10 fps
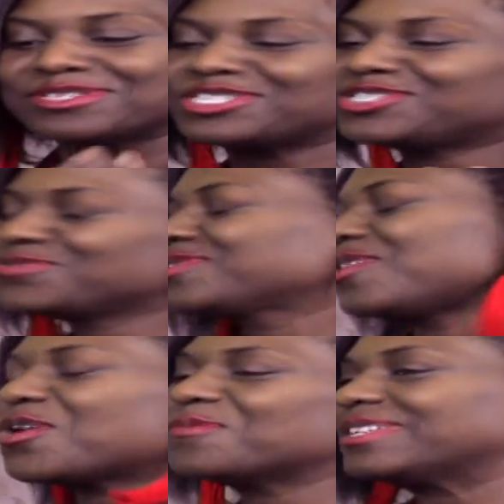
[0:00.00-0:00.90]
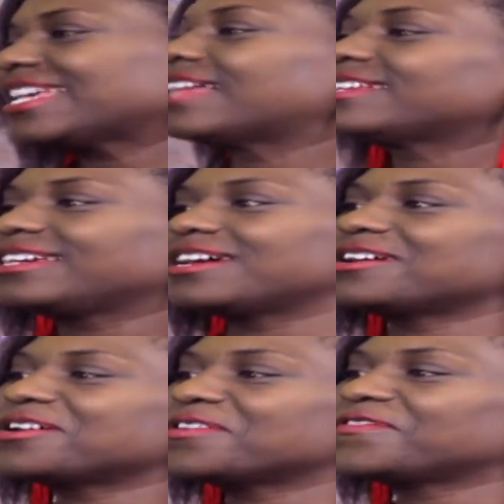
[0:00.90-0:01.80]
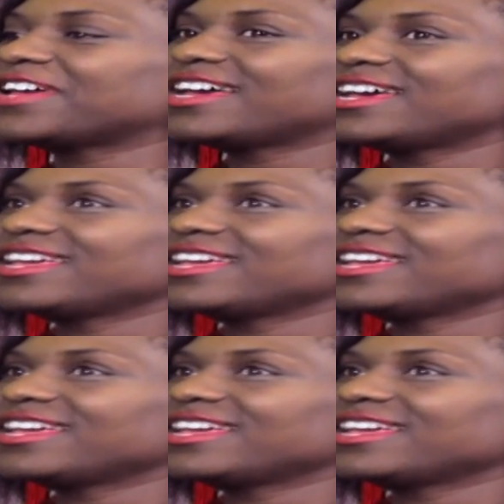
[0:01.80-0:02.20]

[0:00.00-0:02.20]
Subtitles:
something to do with the whole mentality of